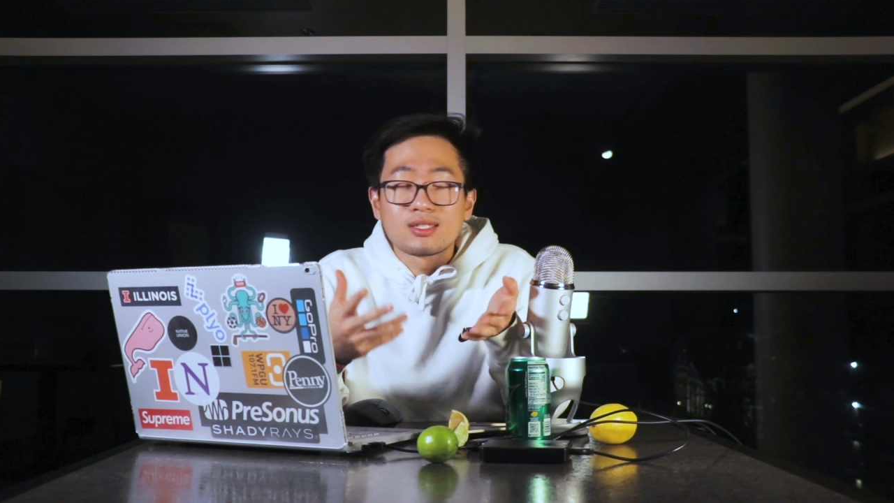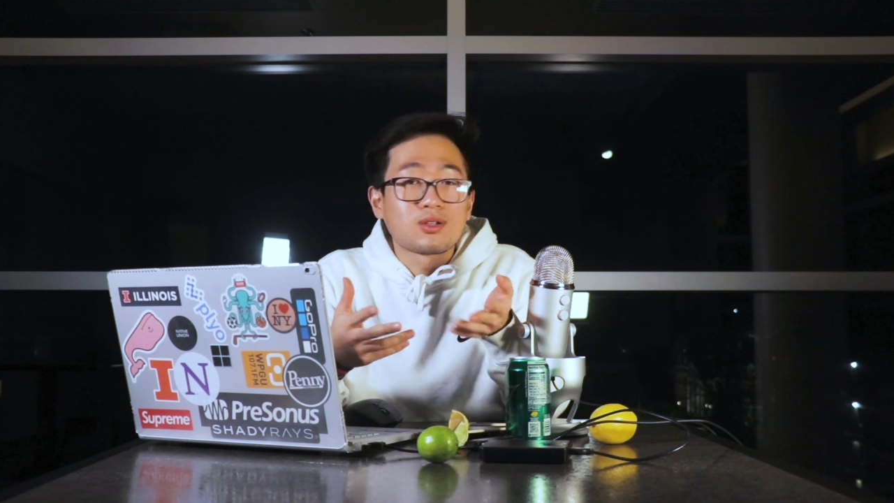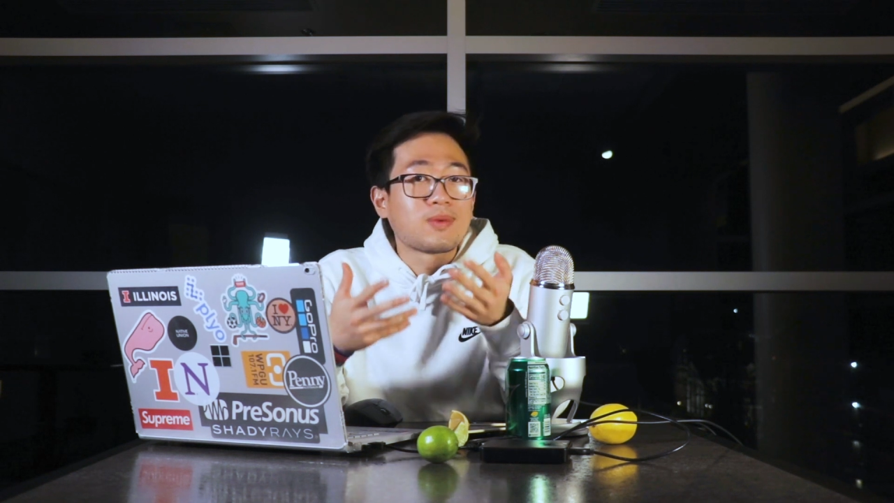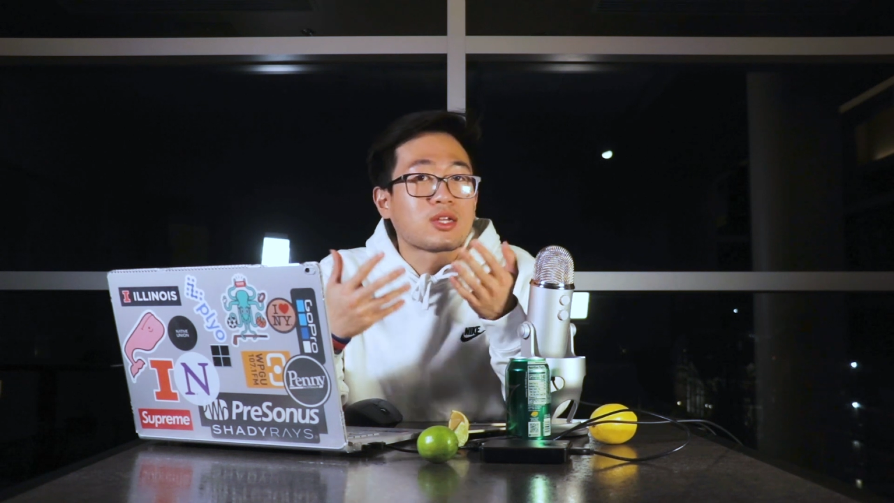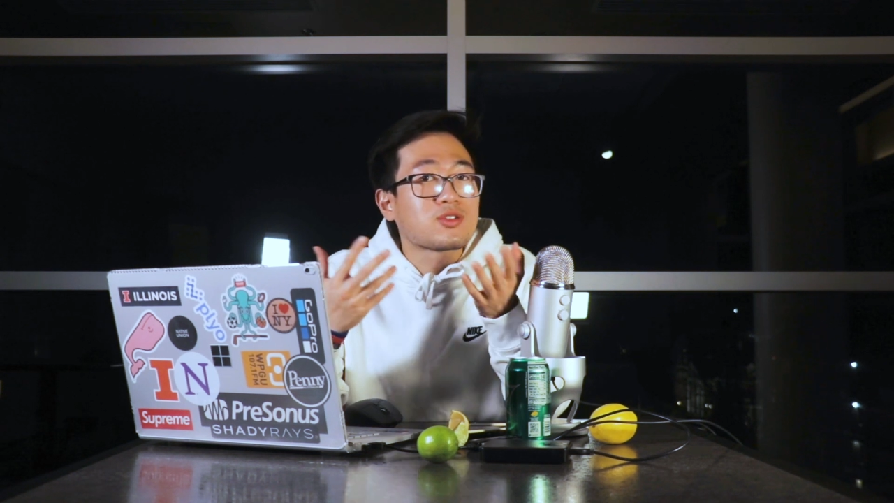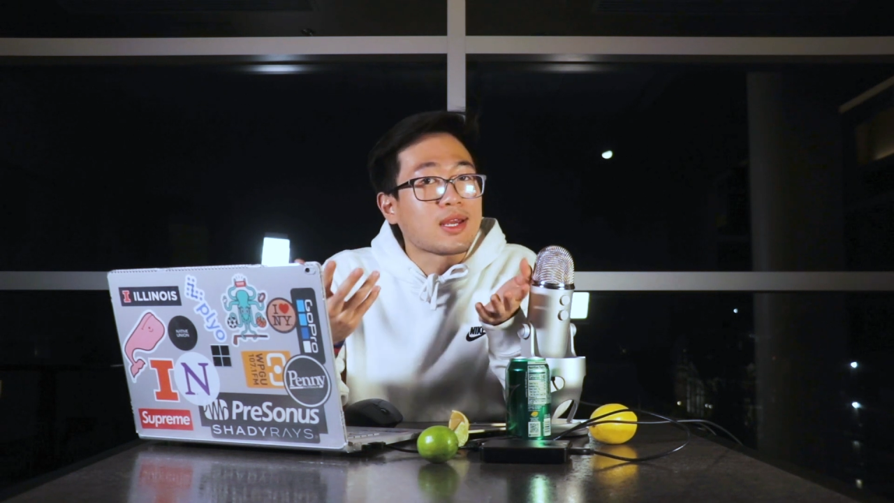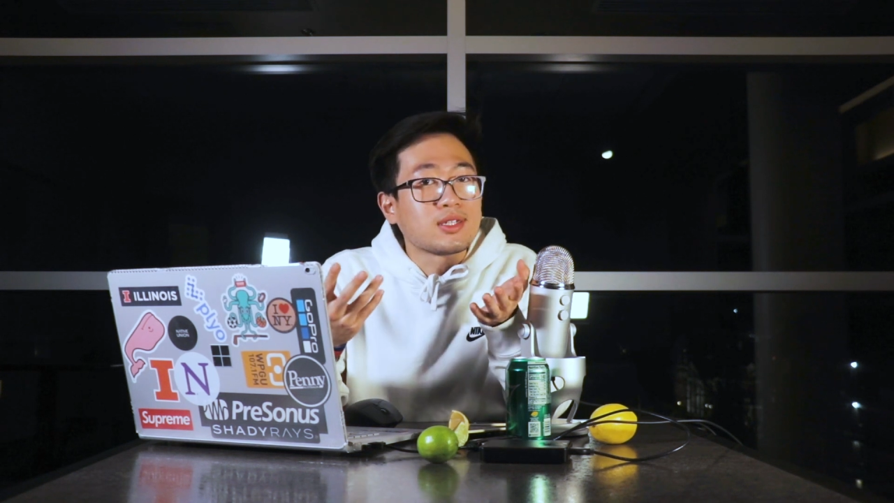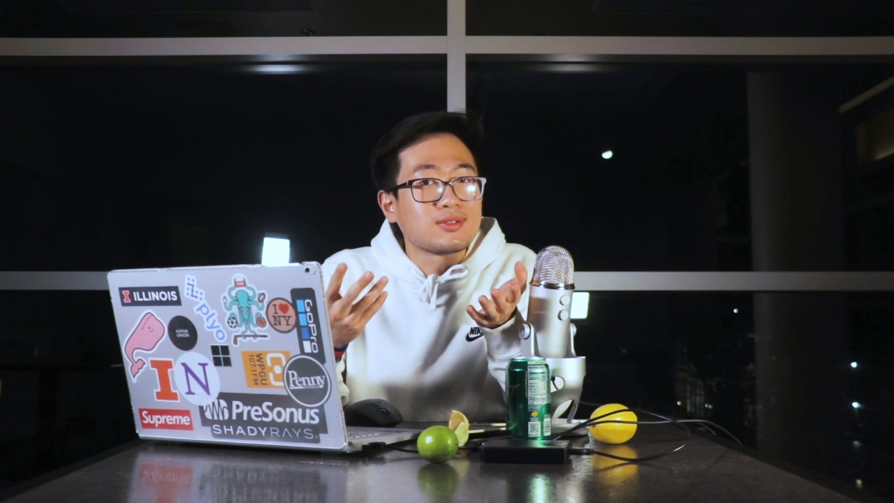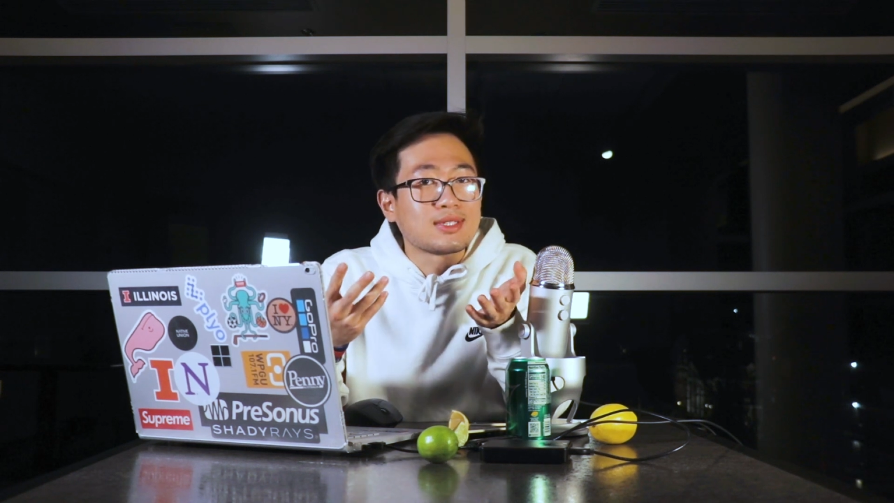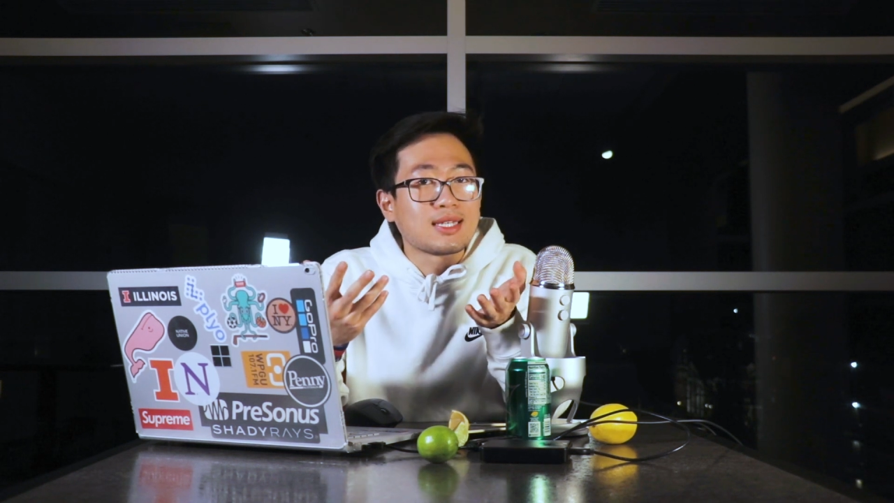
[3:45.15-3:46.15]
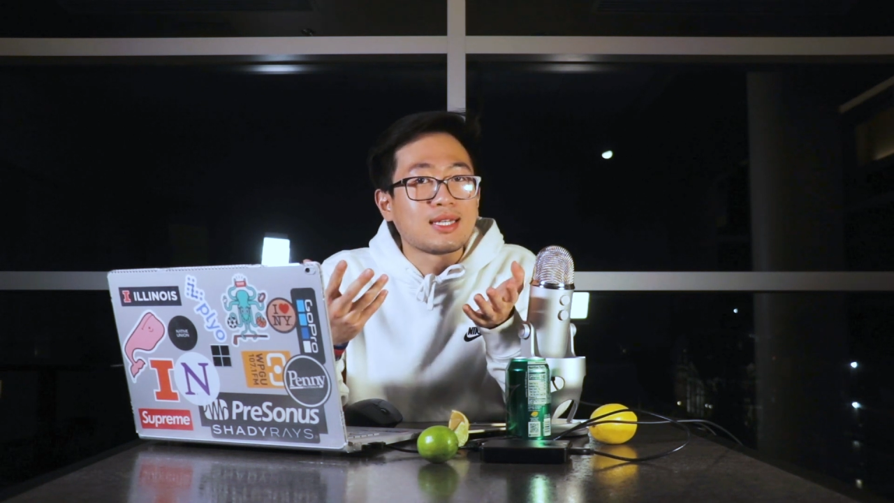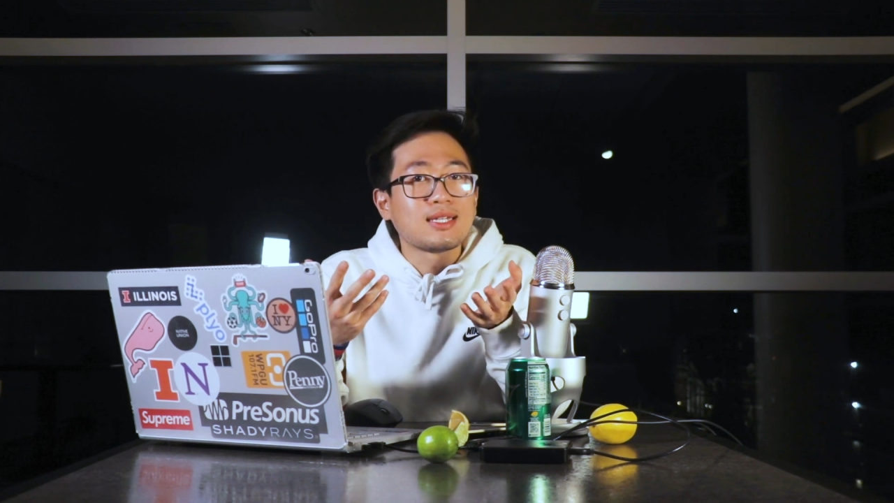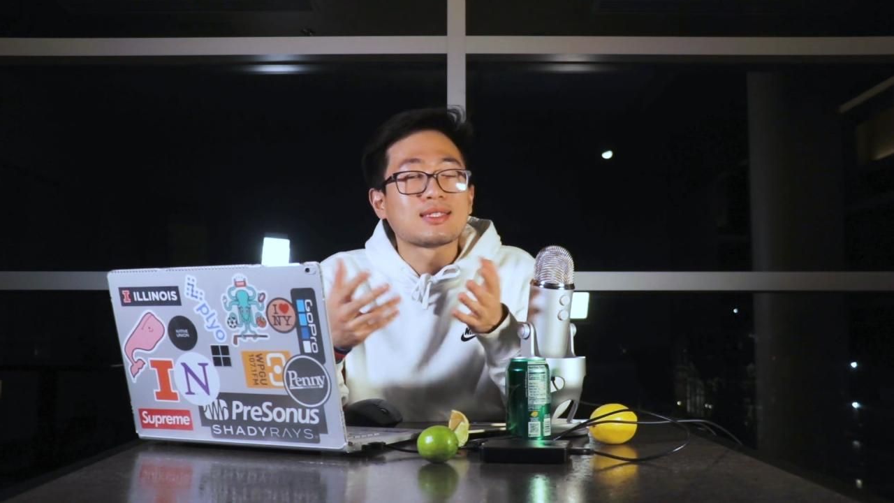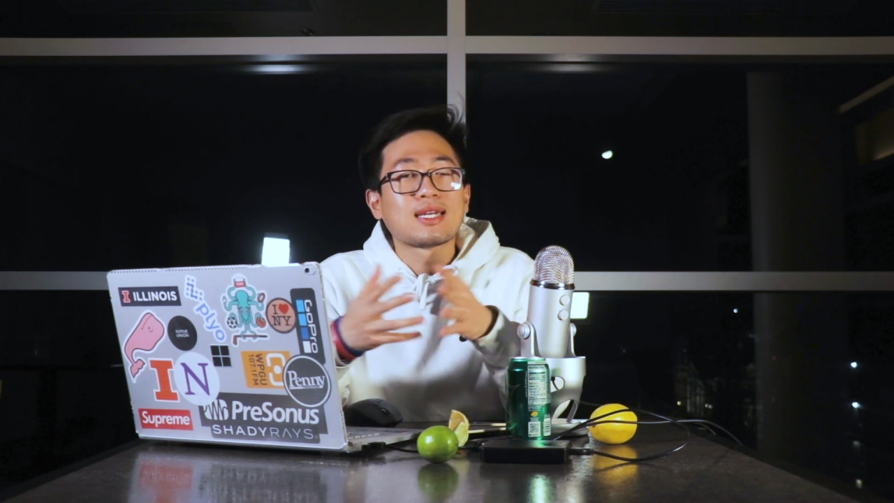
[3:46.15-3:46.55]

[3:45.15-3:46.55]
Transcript: it's all about trying new things,